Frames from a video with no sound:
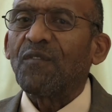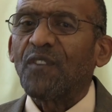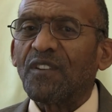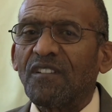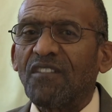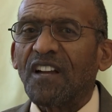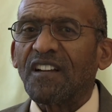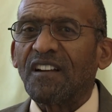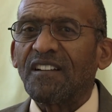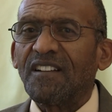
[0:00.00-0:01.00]
Now, for the
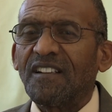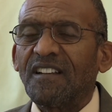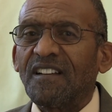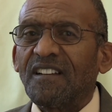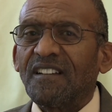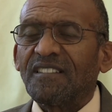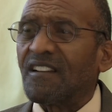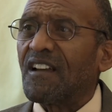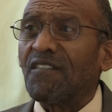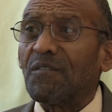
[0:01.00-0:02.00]
record,
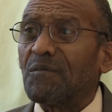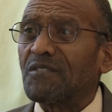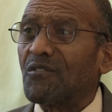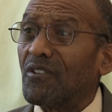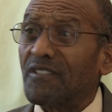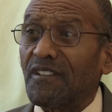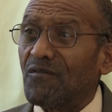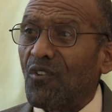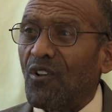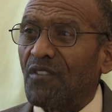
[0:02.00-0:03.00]
the government got
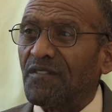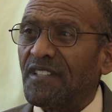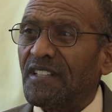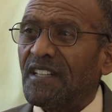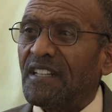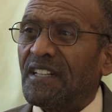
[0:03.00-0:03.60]
involved,